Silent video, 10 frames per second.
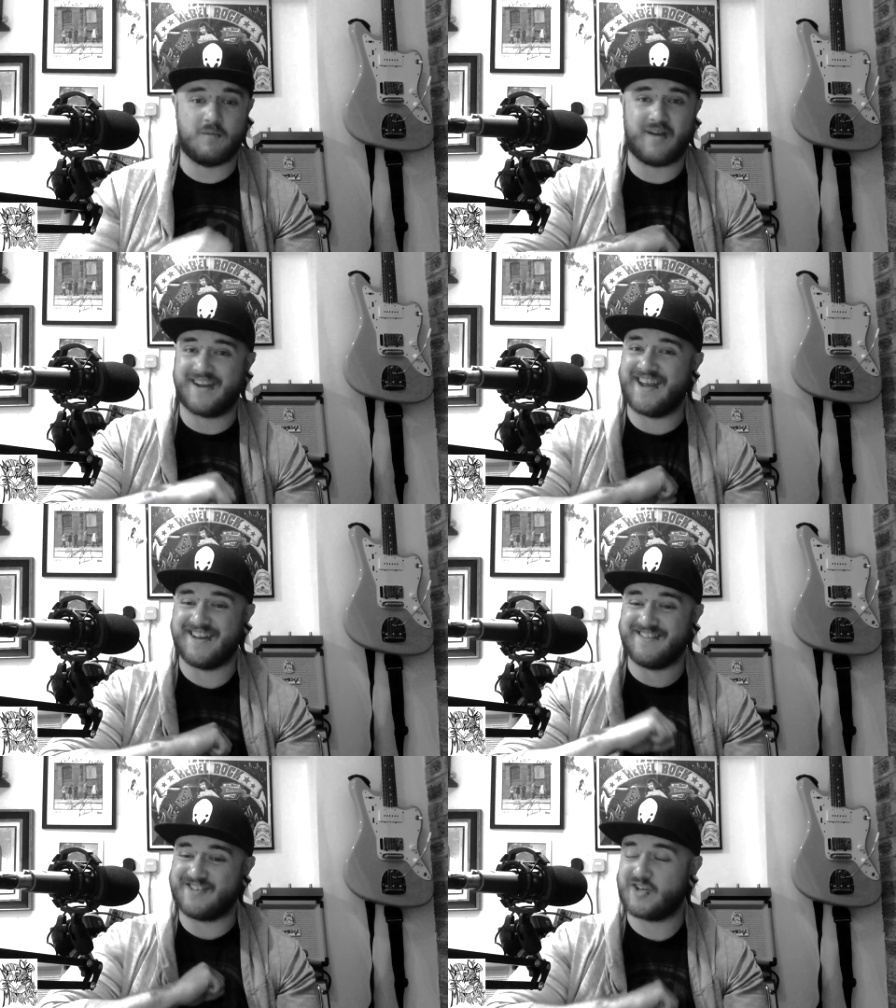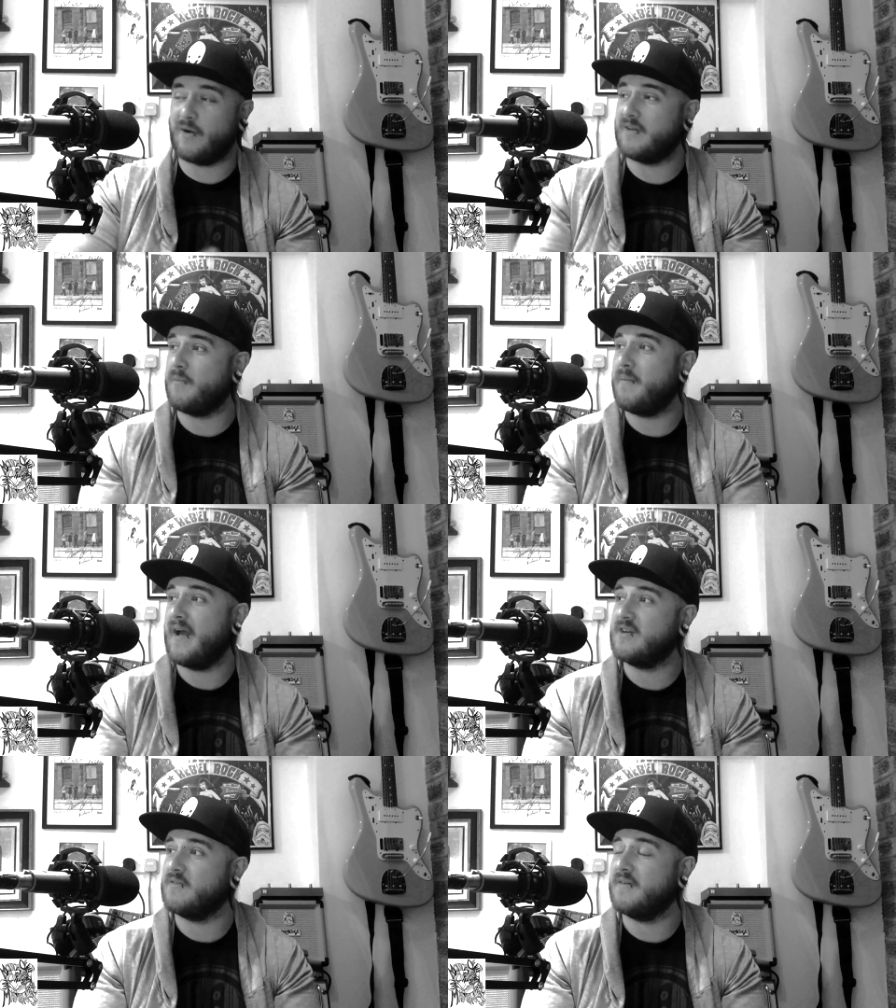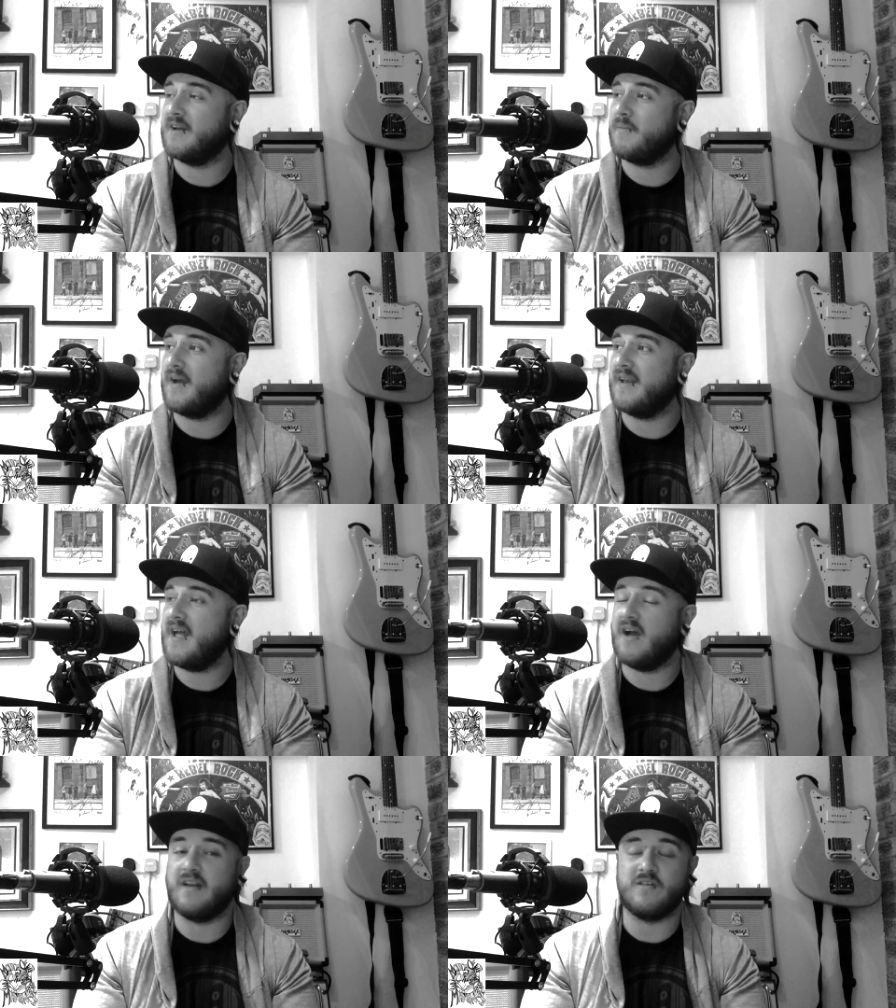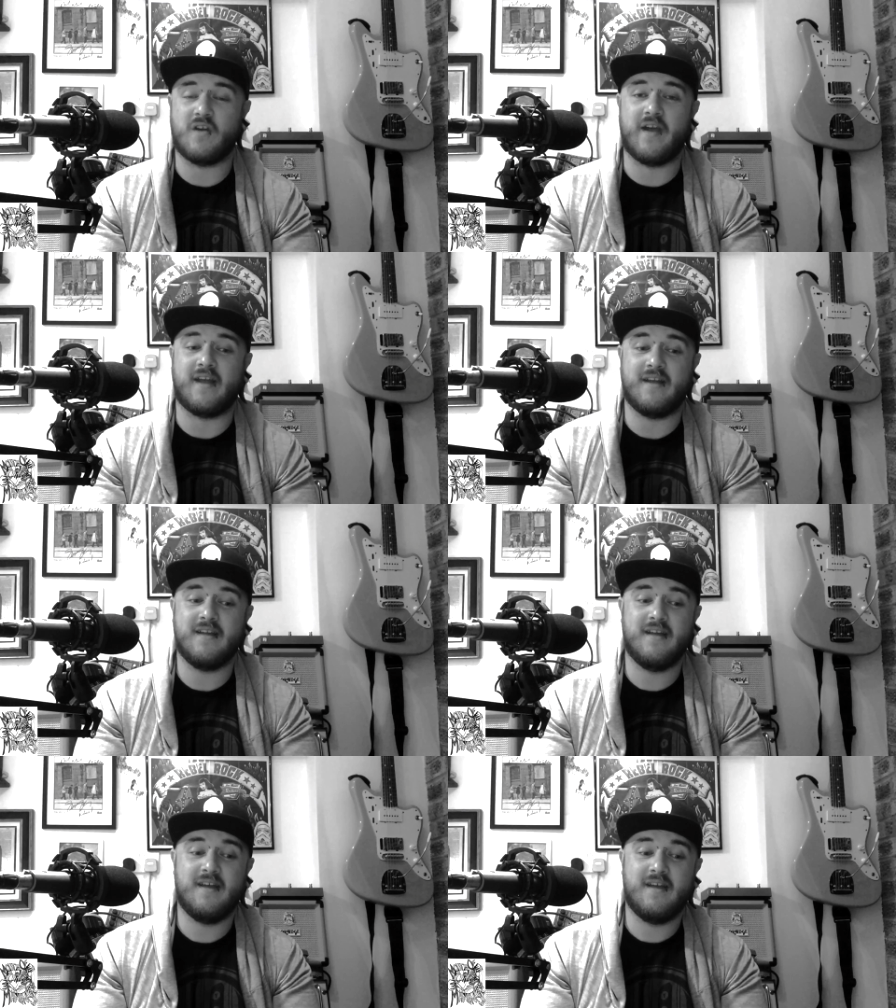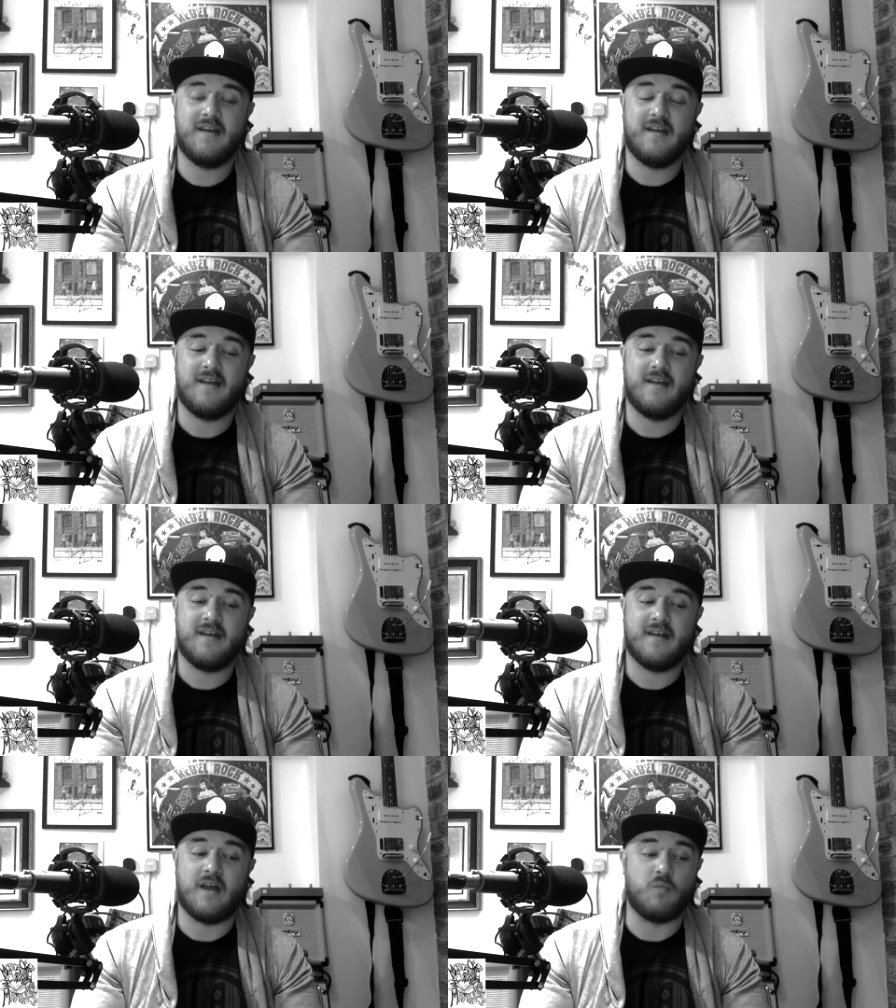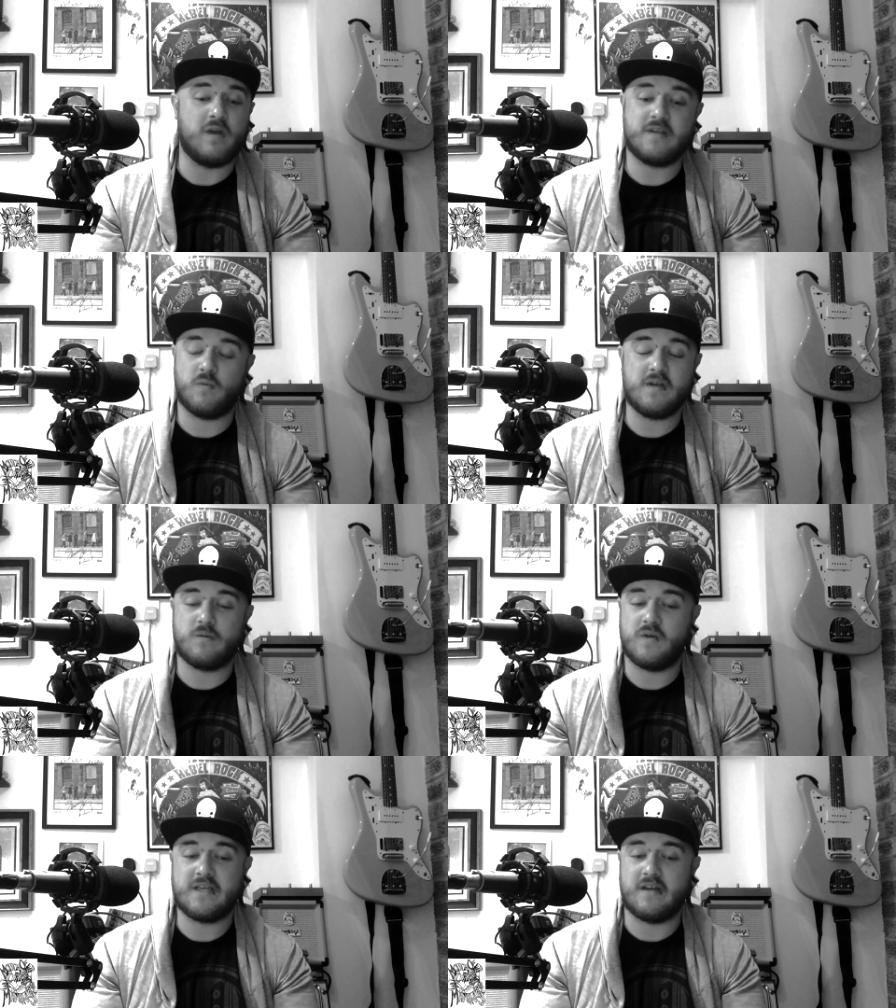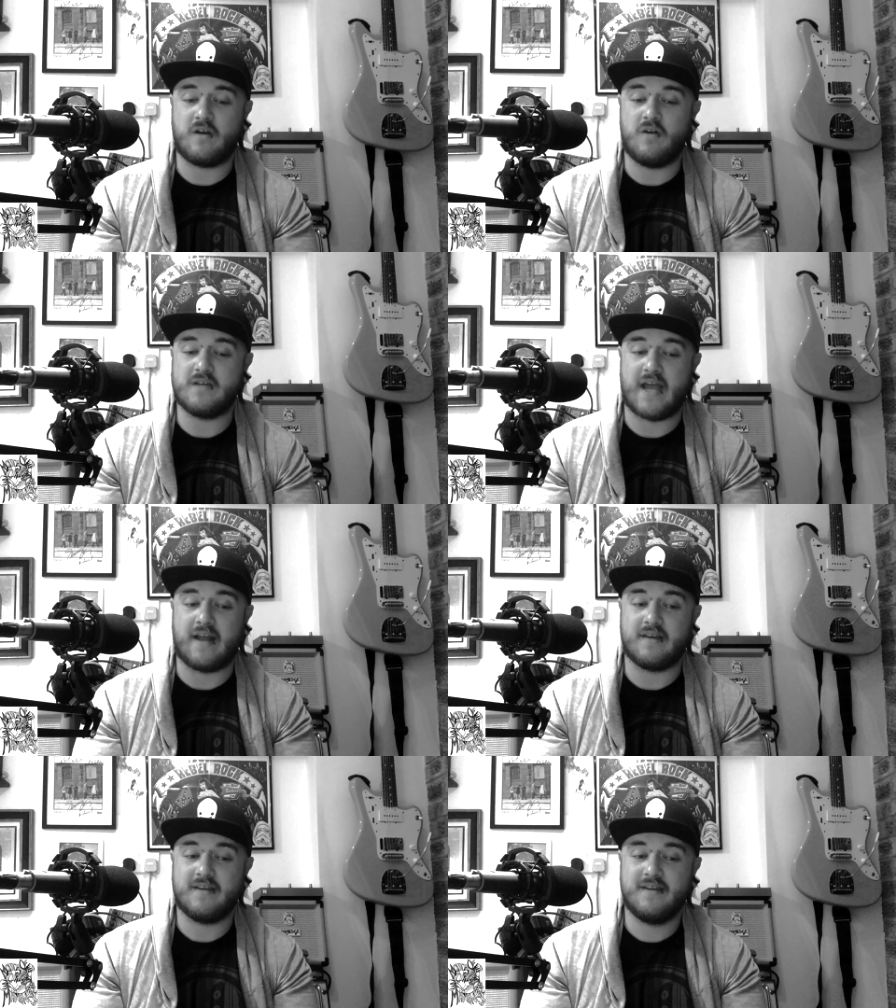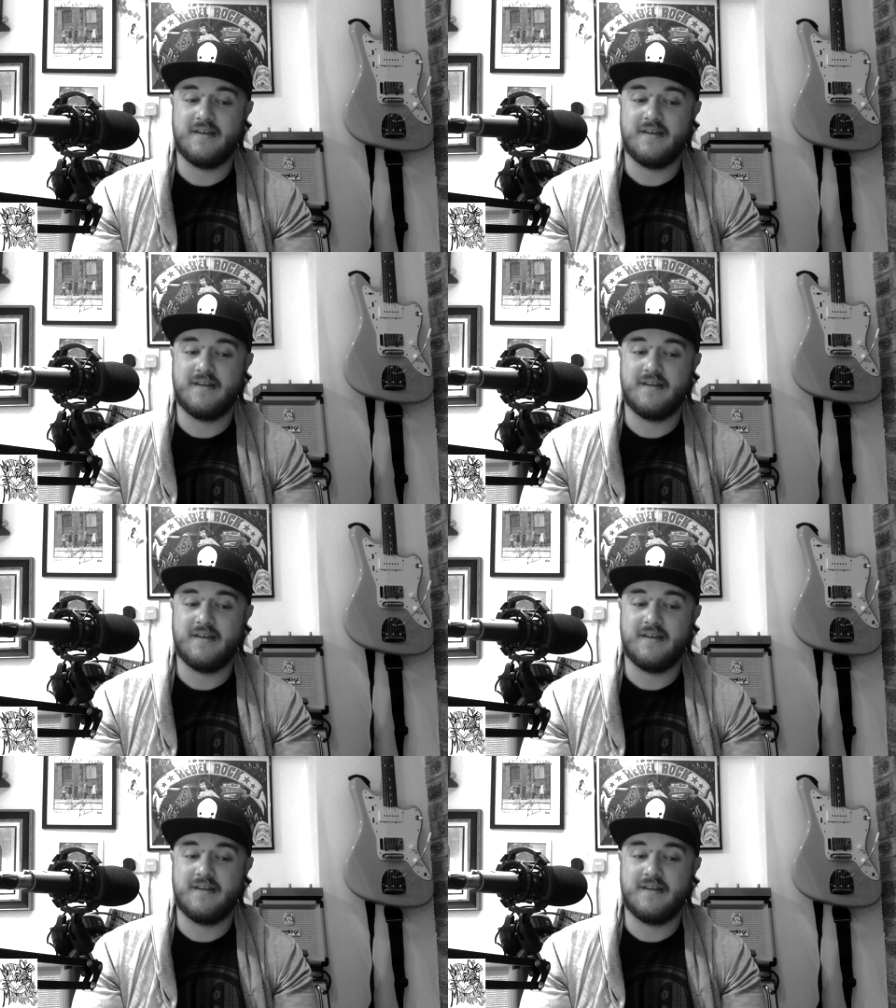I'm like getting choked up about it, just thinking about it now. Yeah. It was like, and we're still in contact,